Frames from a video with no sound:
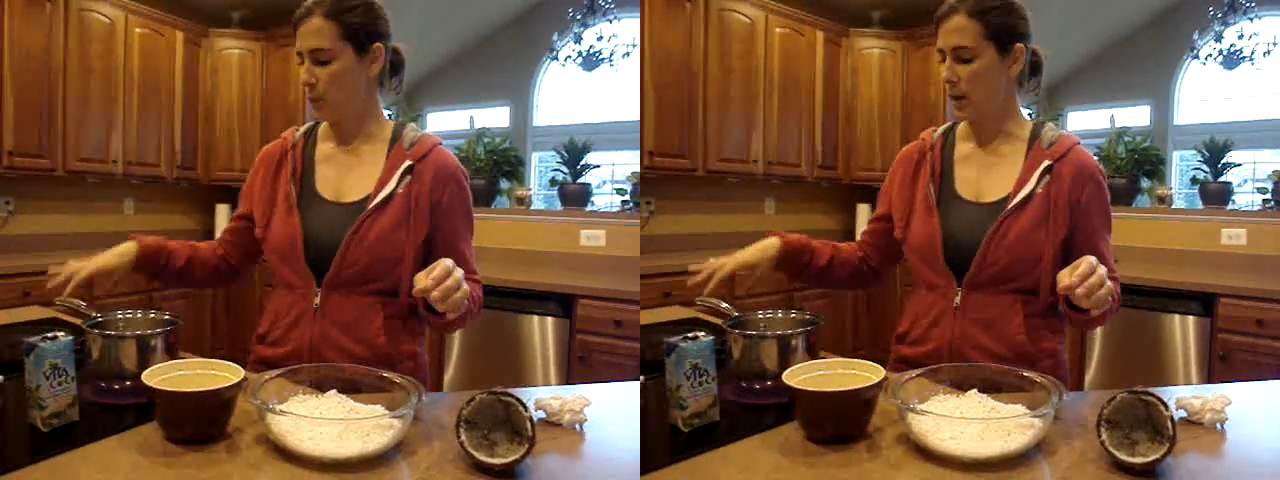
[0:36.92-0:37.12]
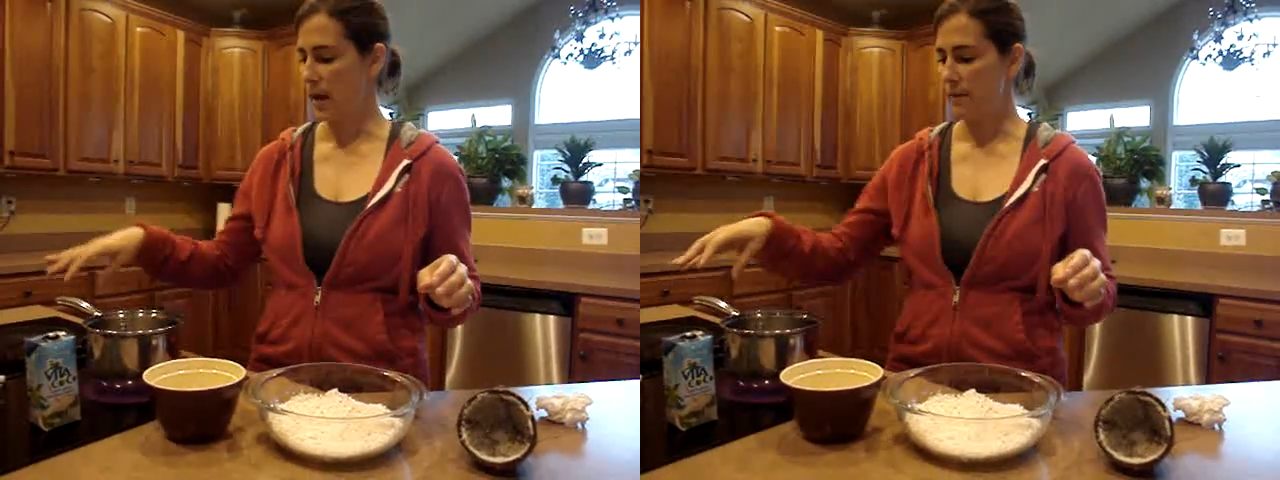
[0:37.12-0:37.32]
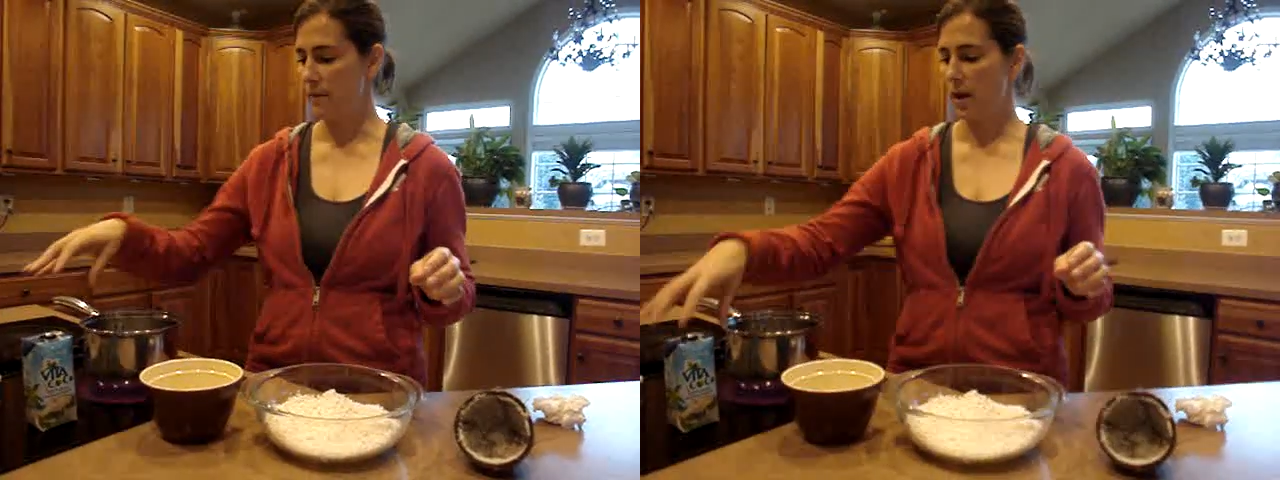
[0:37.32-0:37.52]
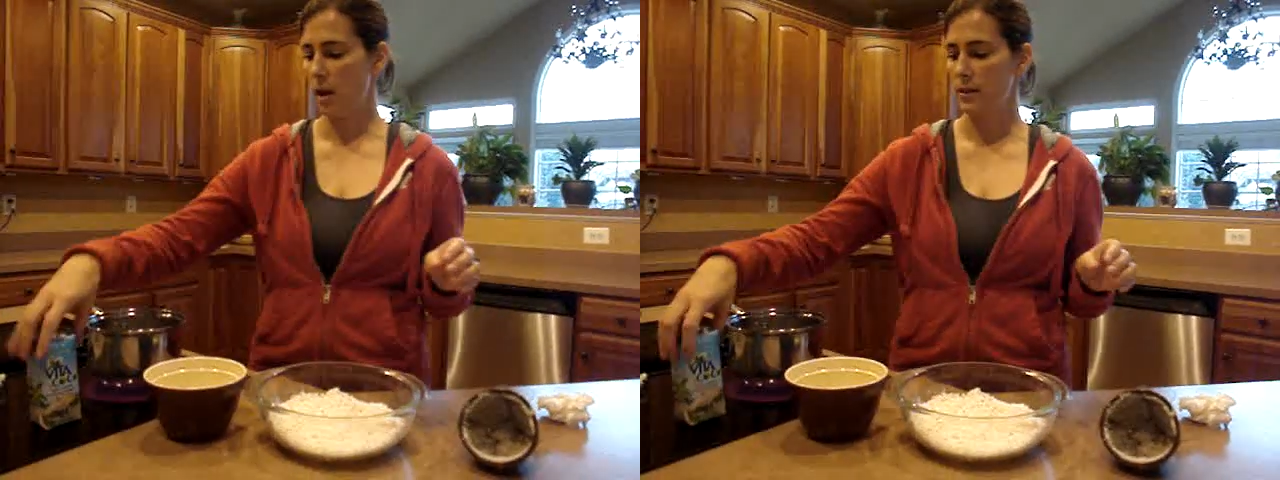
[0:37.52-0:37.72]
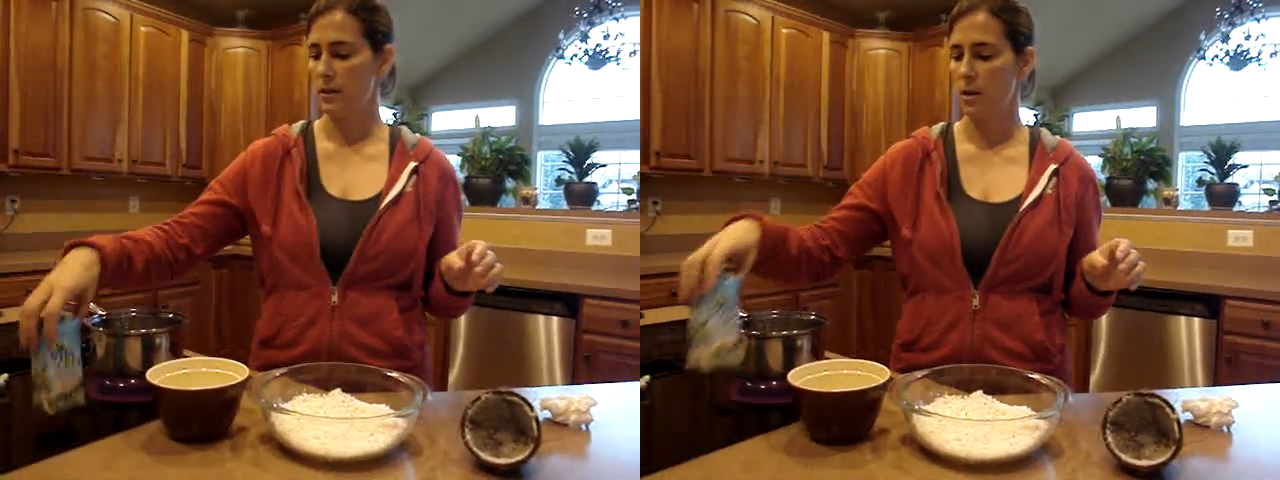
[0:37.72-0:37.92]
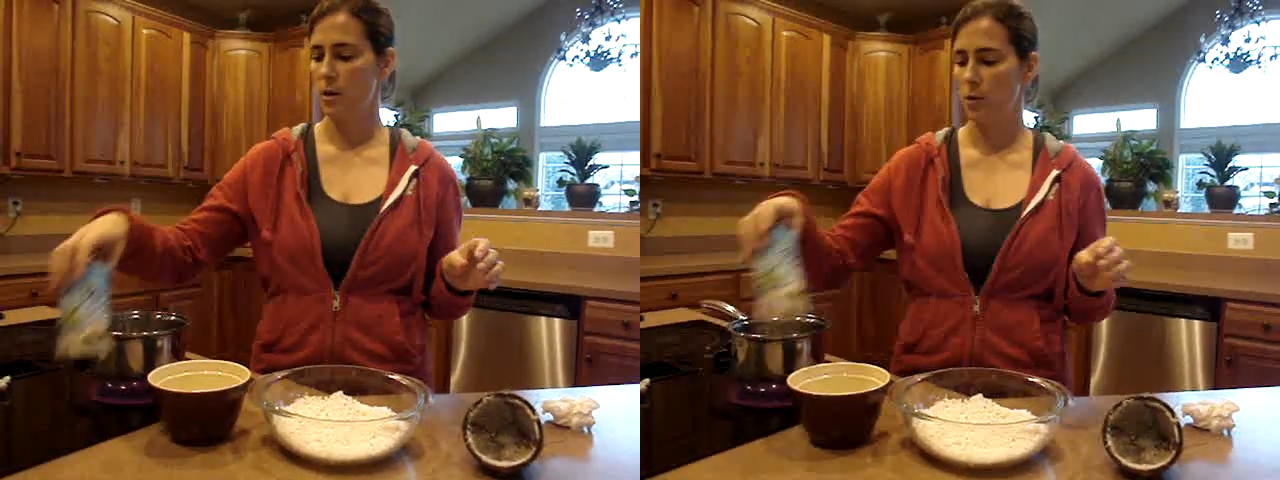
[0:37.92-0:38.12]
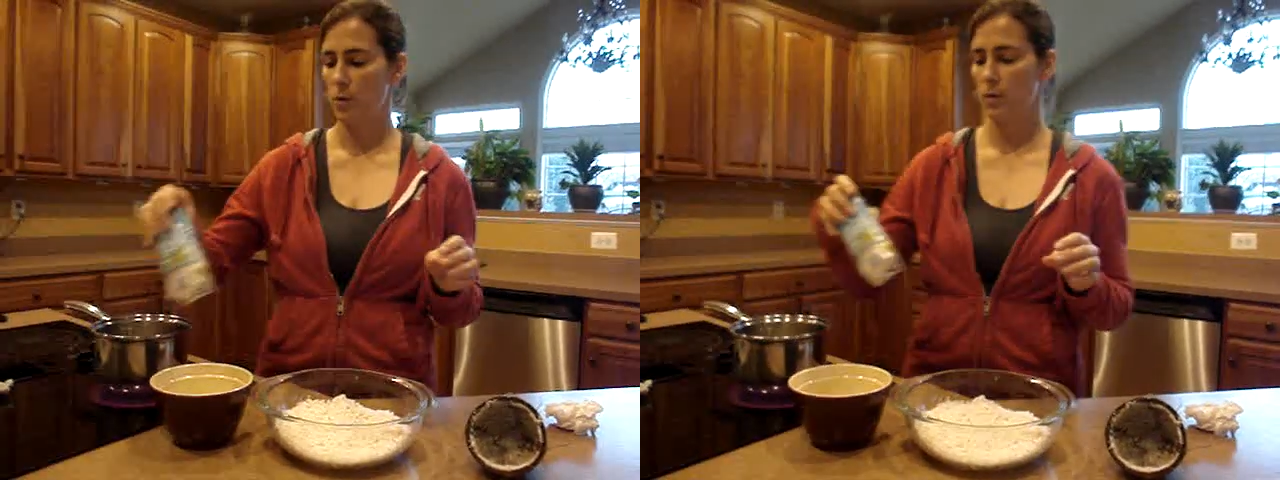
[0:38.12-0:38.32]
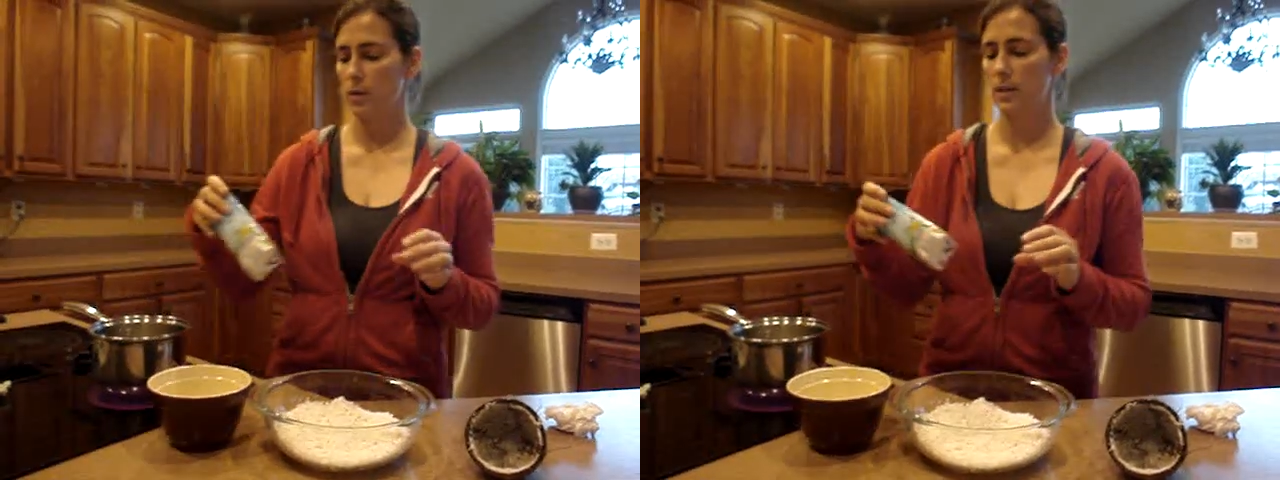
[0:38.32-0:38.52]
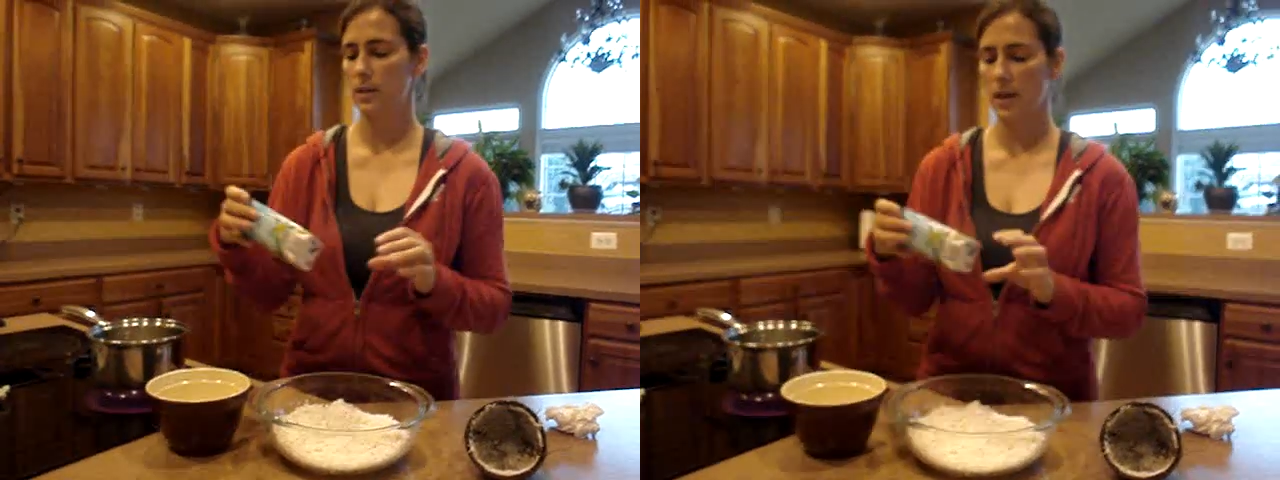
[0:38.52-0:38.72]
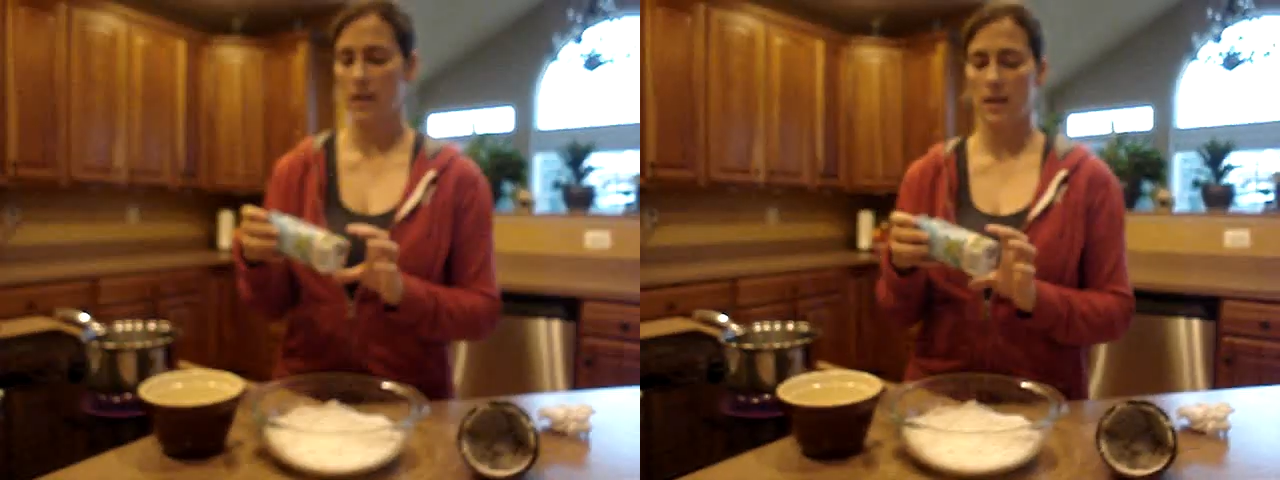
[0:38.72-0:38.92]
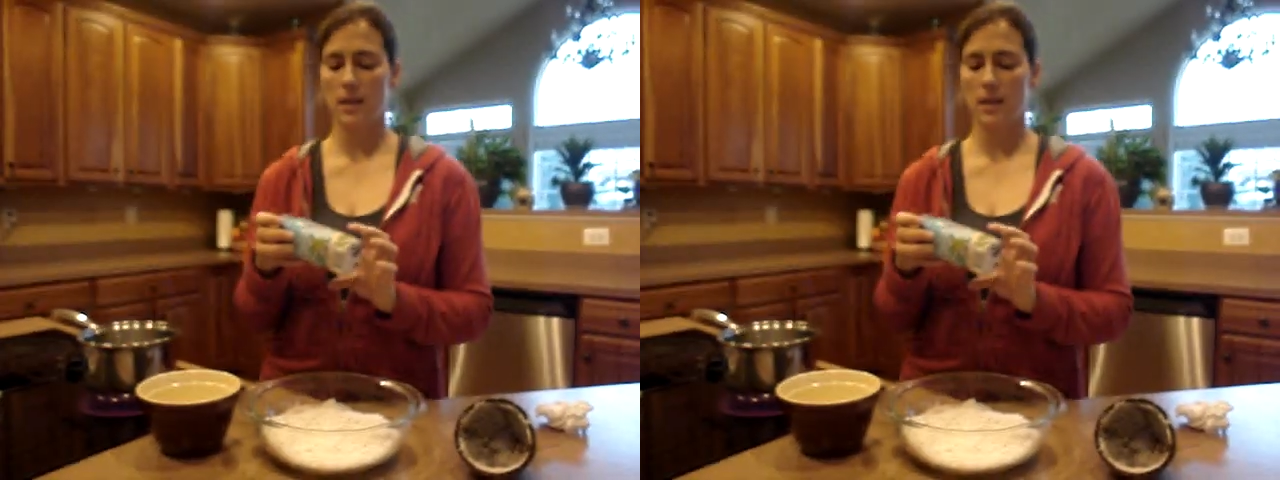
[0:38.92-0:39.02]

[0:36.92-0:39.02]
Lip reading: What I've also done